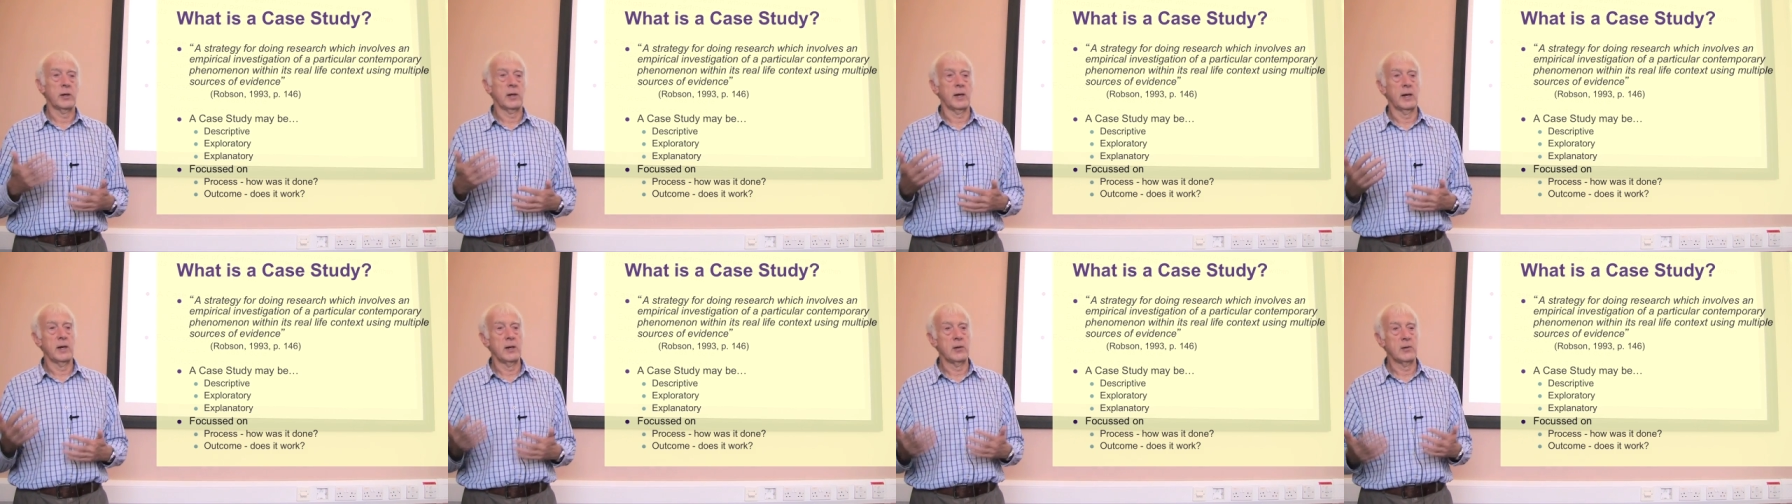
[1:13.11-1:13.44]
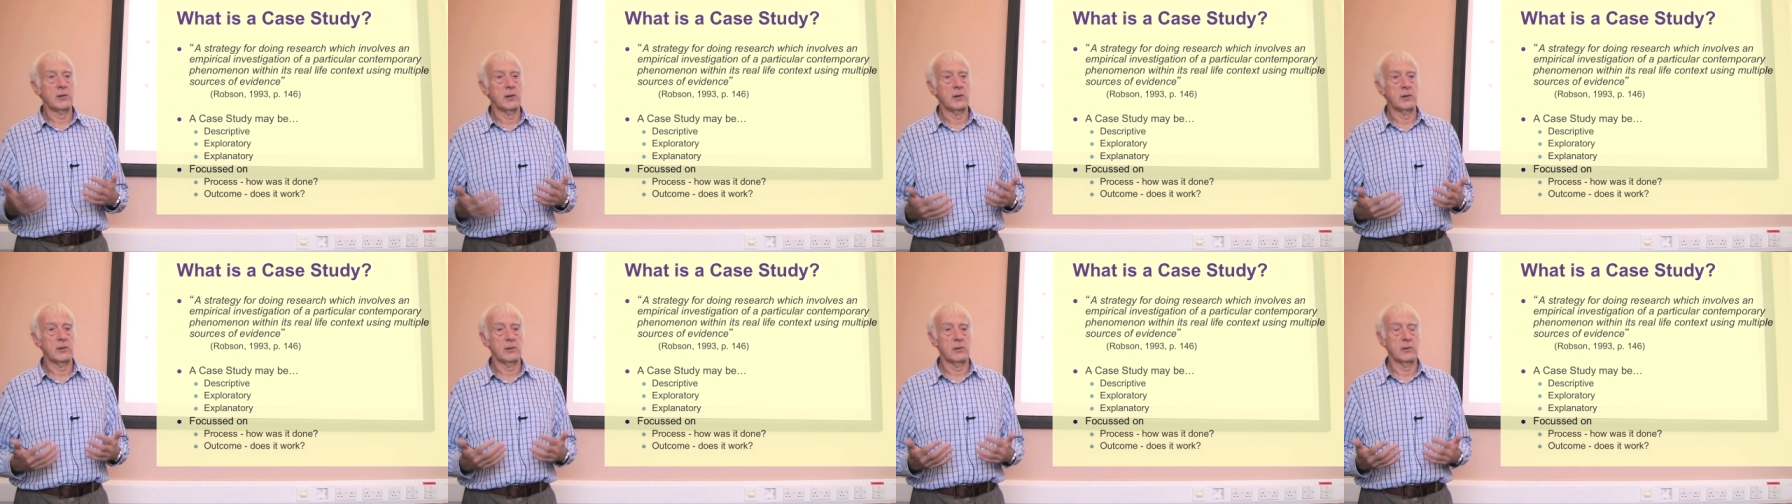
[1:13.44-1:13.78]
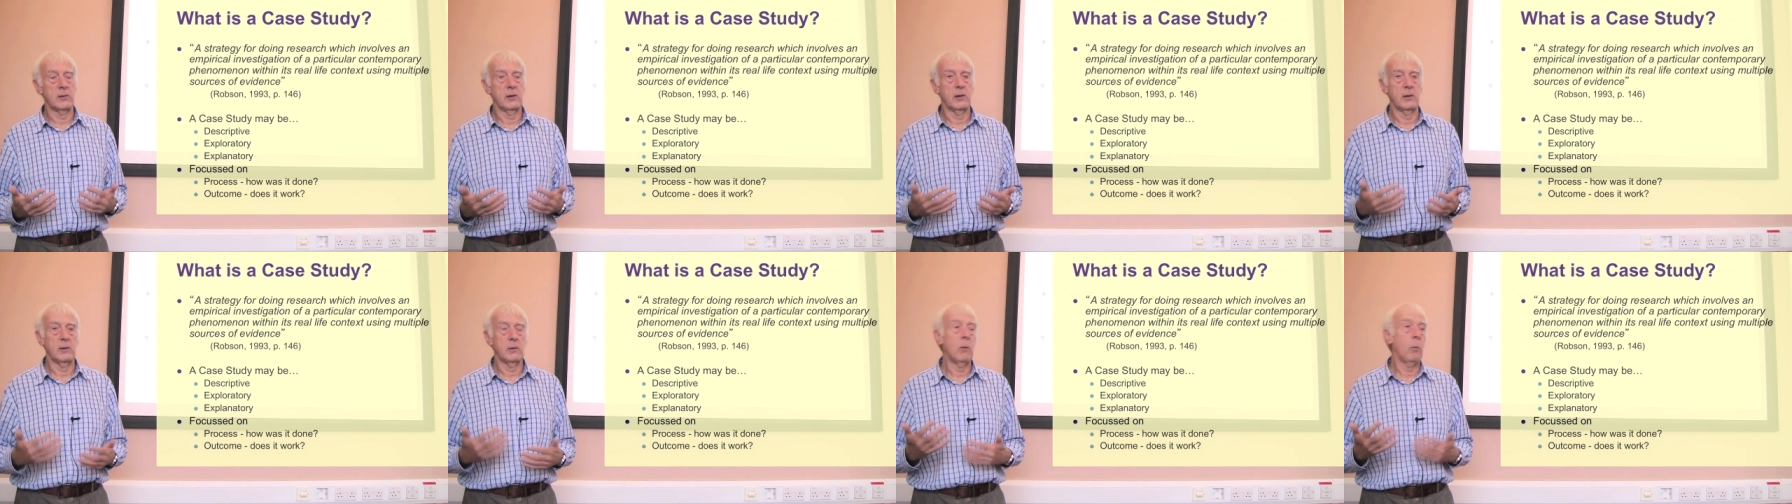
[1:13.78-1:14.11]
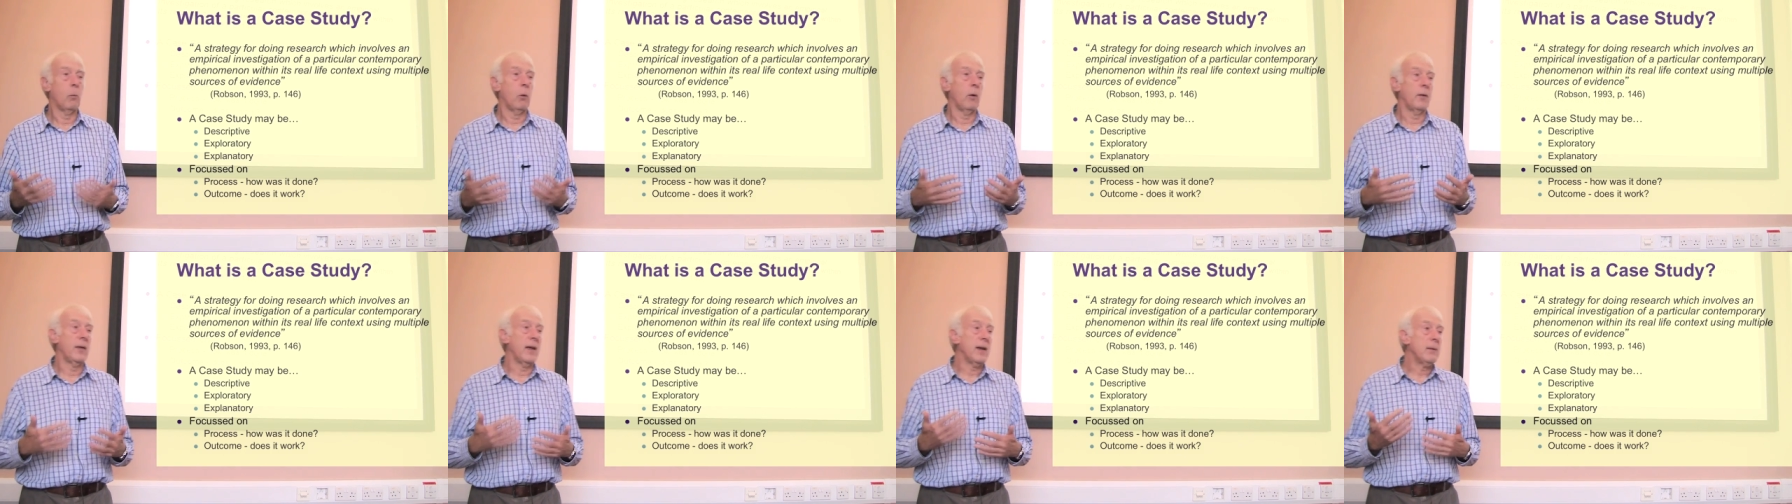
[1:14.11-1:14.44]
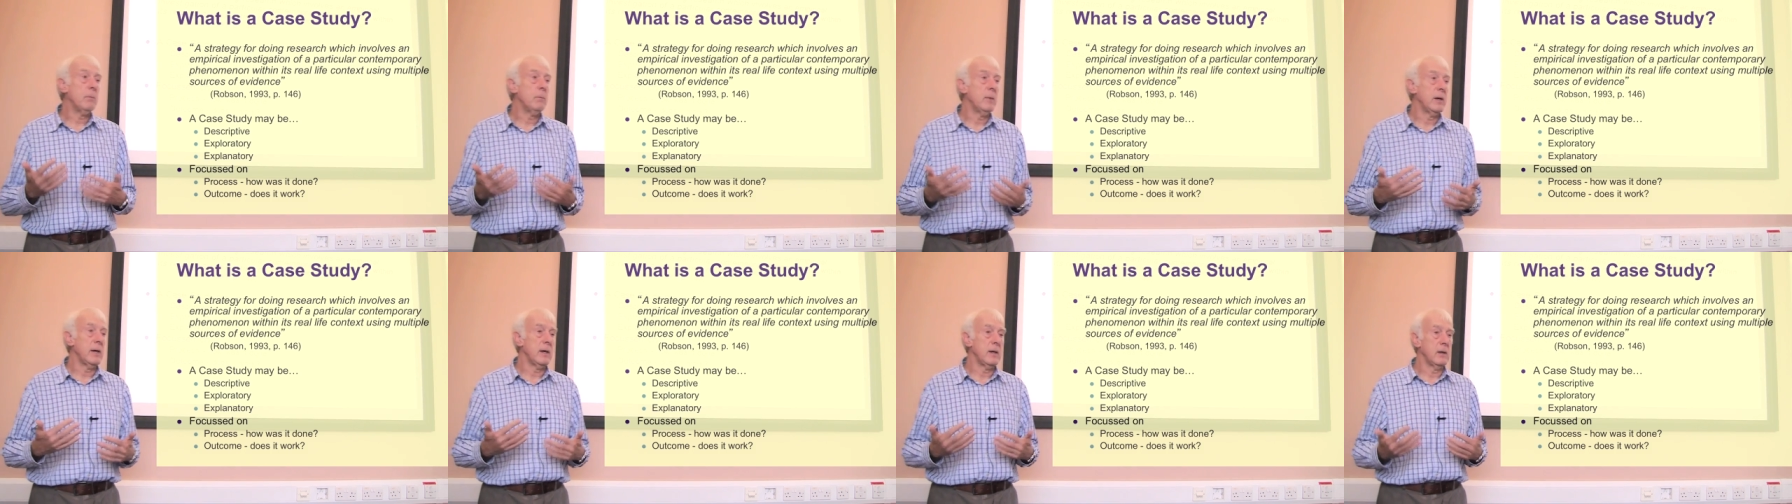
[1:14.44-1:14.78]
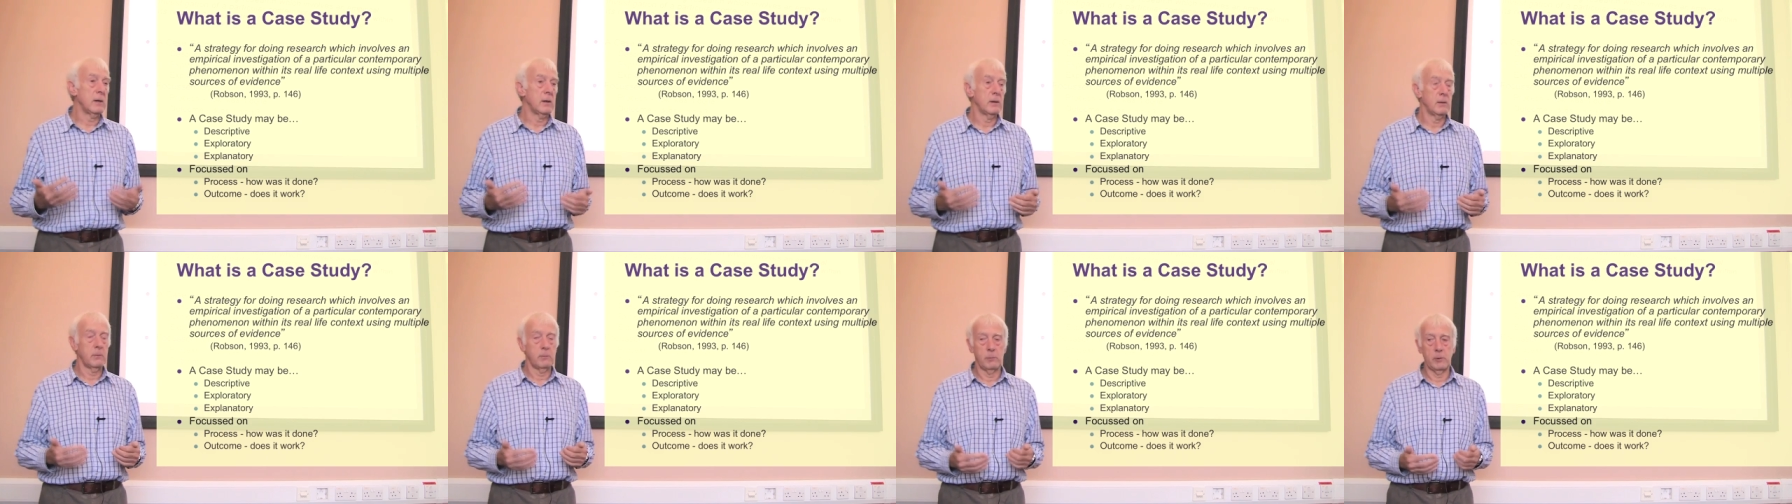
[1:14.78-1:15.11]
the cases and what they
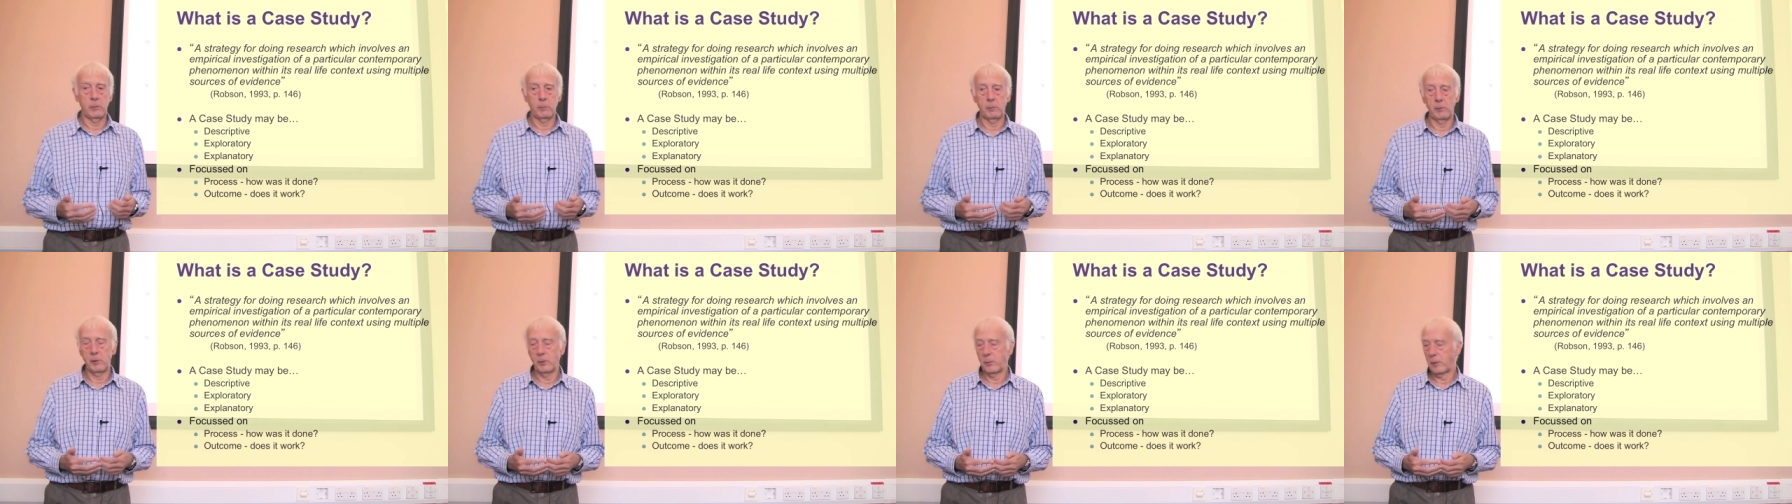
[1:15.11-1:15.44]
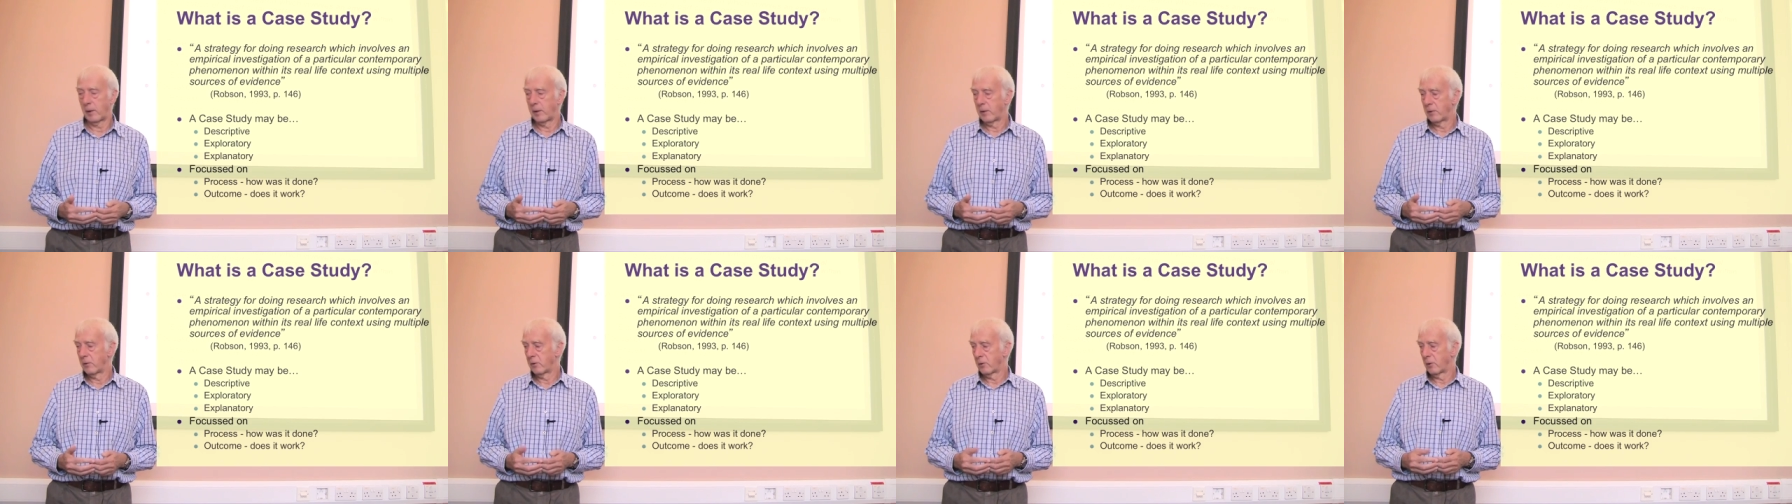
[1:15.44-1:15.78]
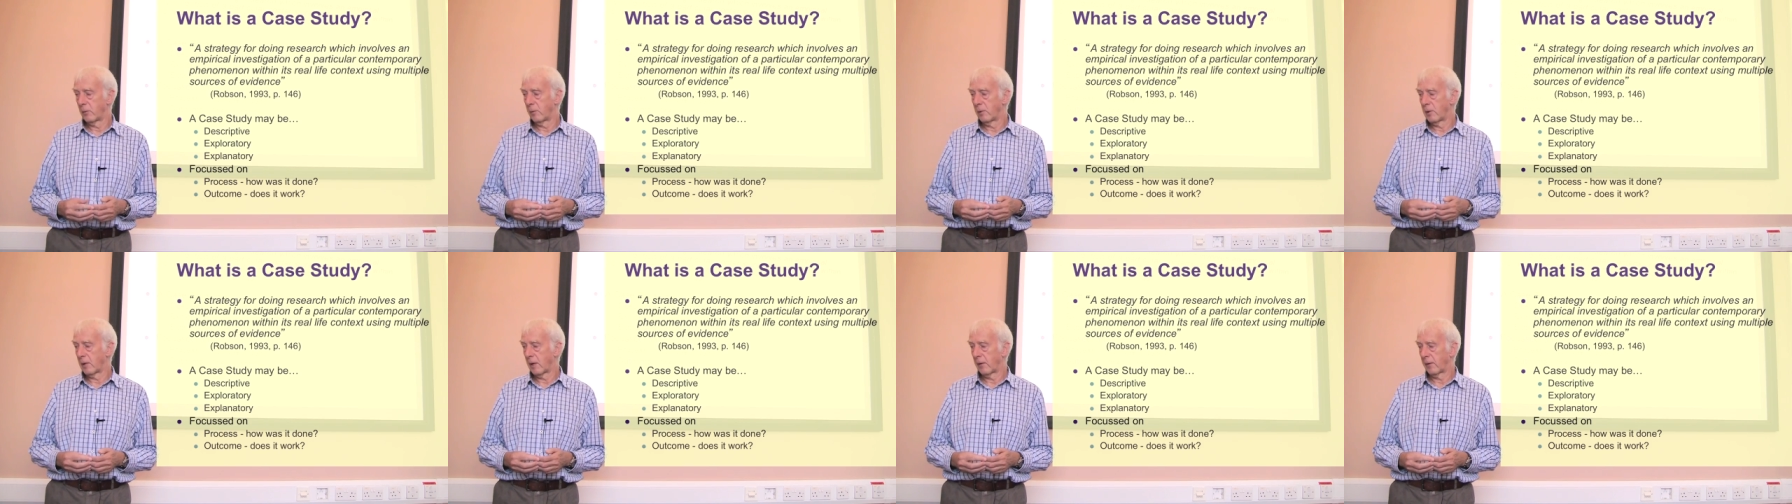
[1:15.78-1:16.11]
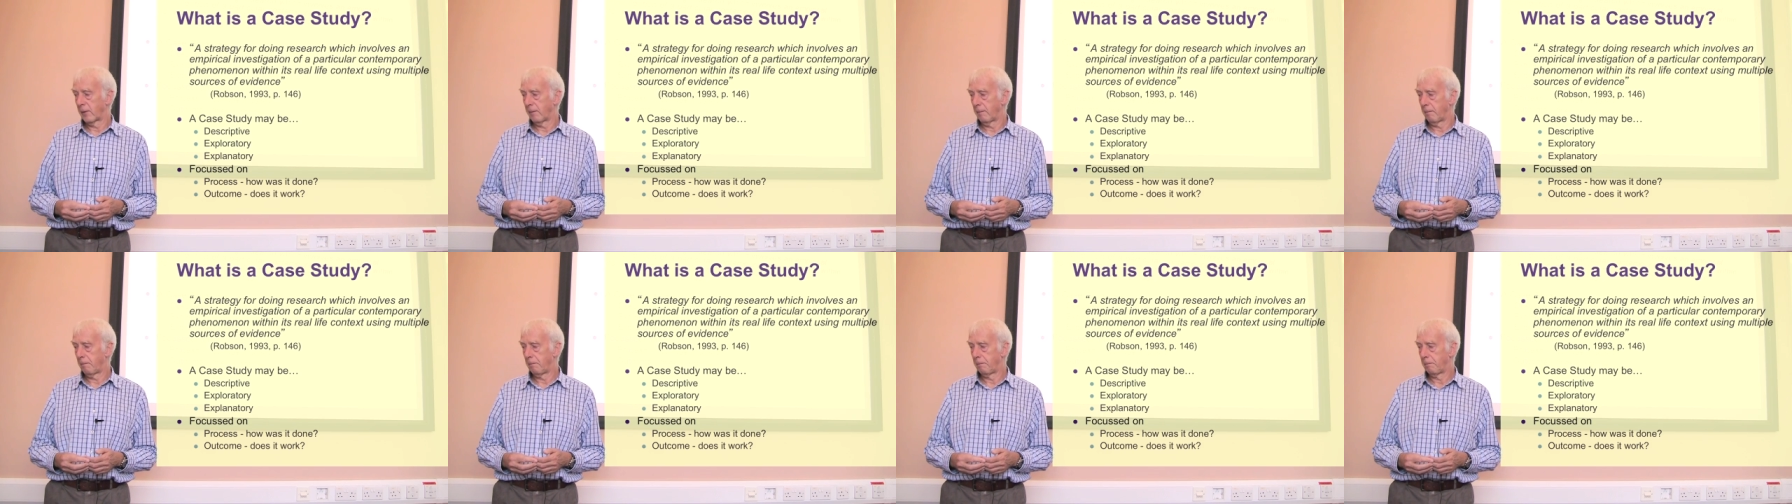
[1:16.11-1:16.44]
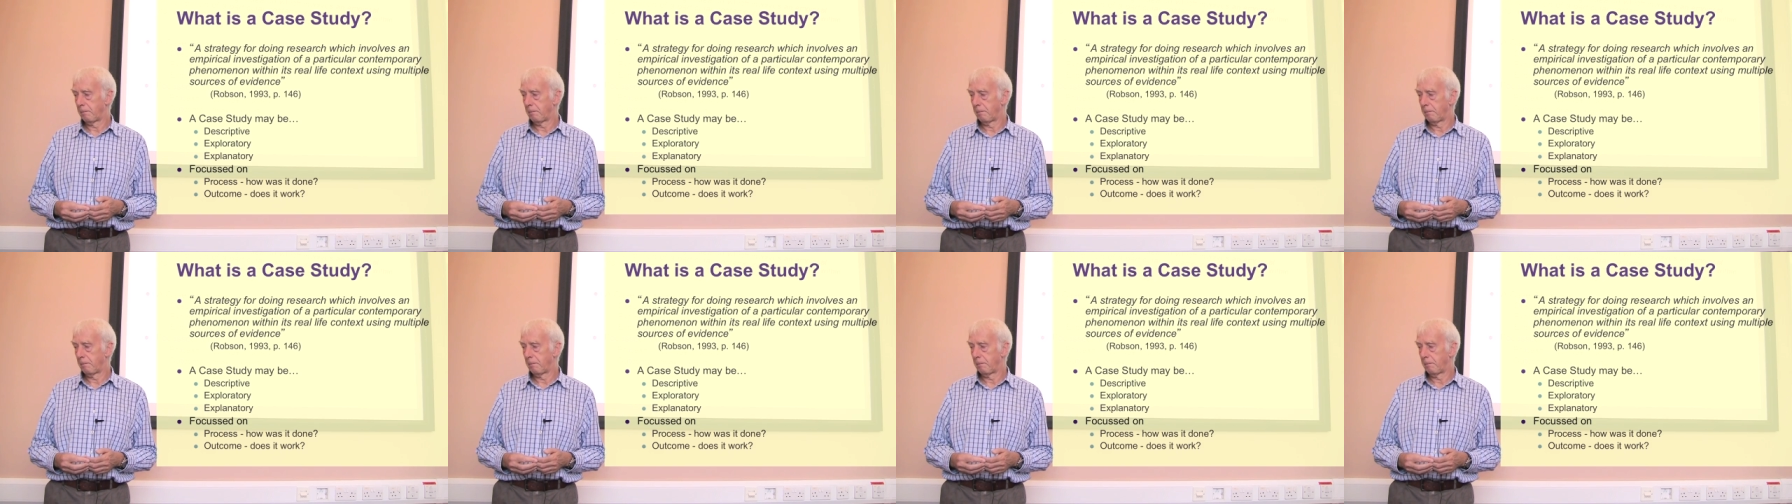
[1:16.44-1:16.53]
mean in relation to each other.